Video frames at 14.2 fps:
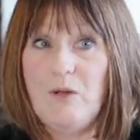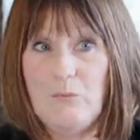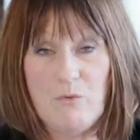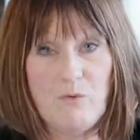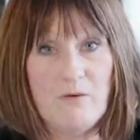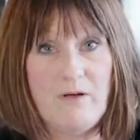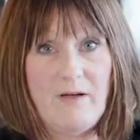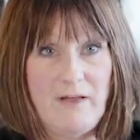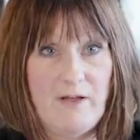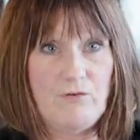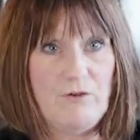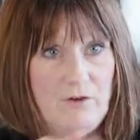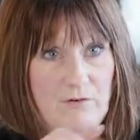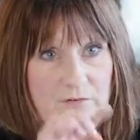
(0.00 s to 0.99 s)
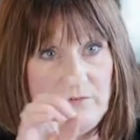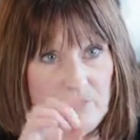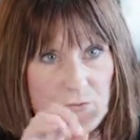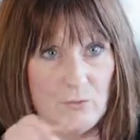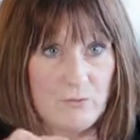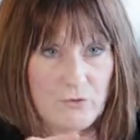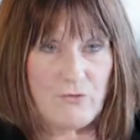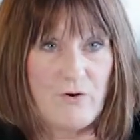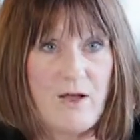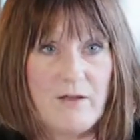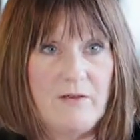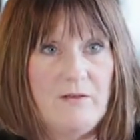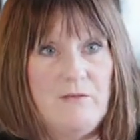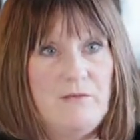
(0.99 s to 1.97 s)
but I actually did all the
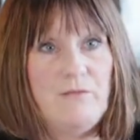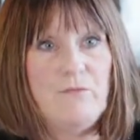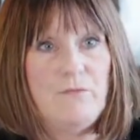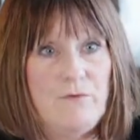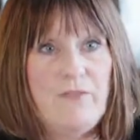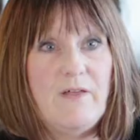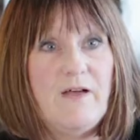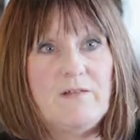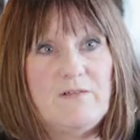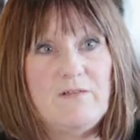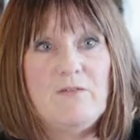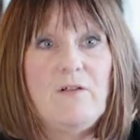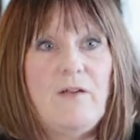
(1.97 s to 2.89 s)
dragon for that,